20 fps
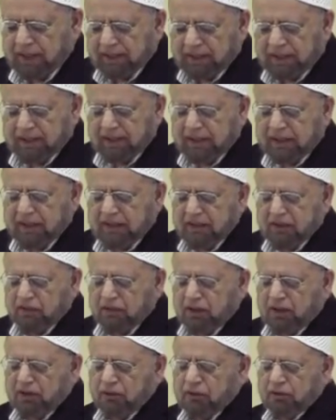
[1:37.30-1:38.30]
And then he's
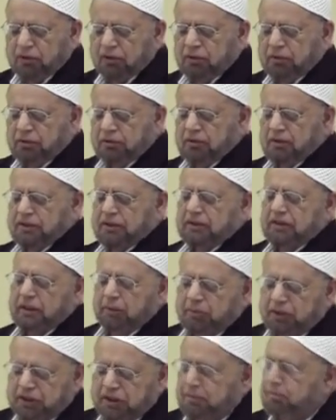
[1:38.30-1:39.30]
the one who
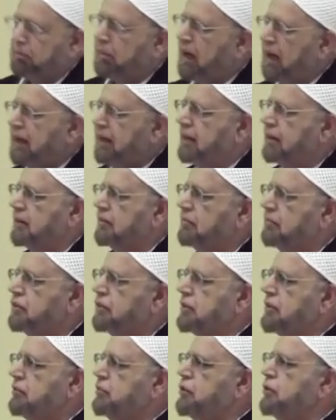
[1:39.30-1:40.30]
established MIND,
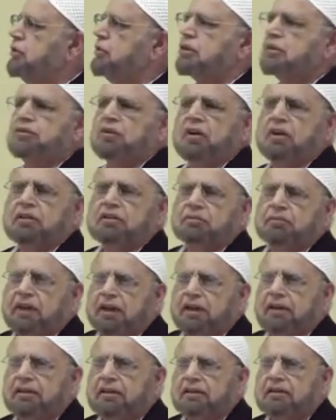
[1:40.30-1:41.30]
Muslim Youth in North
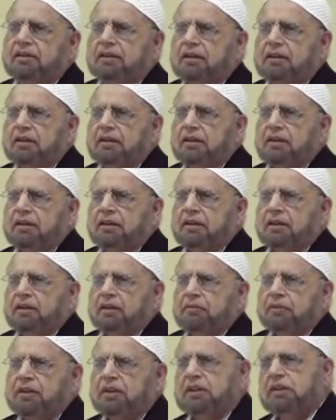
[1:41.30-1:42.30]
America.
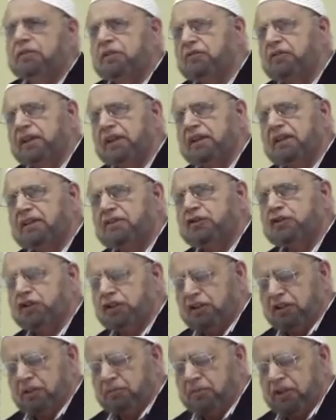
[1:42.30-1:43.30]
Because he was very
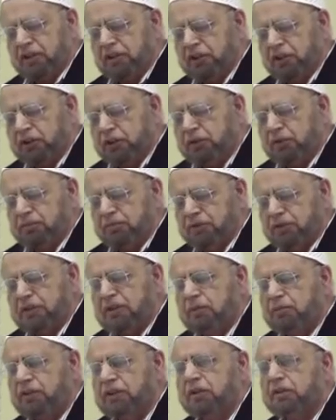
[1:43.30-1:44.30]
concerned about the
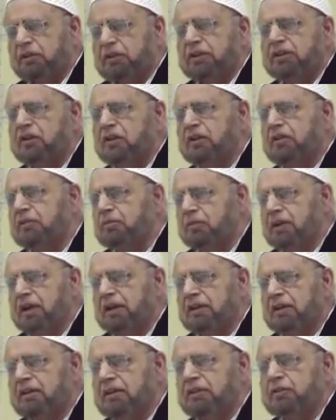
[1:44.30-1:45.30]
Muslim youth in North
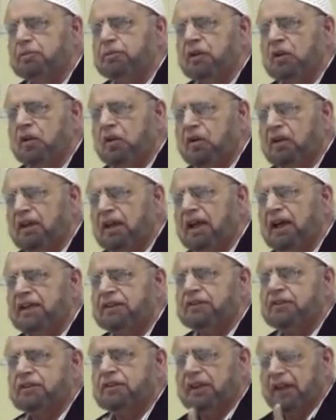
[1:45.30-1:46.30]
America. They should be
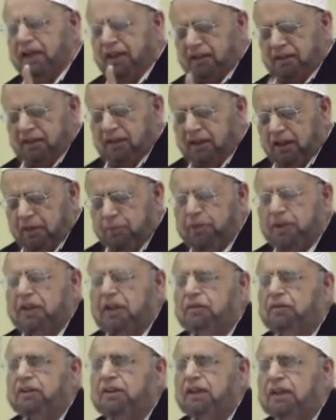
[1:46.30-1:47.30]
organized and be
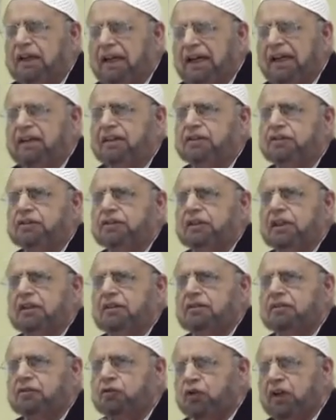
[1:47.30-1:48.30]
given the guidance
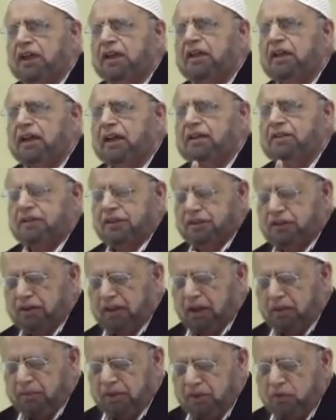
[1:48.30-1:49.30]
and trained as
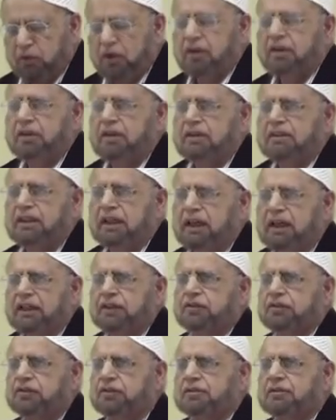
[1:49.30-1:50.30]
Islamic workers and
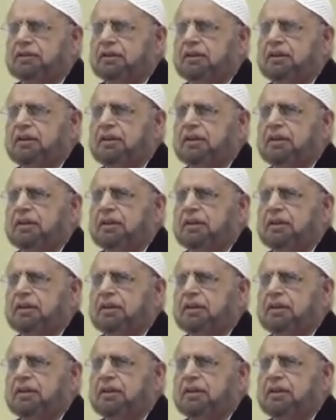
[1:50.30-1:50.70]
leaders.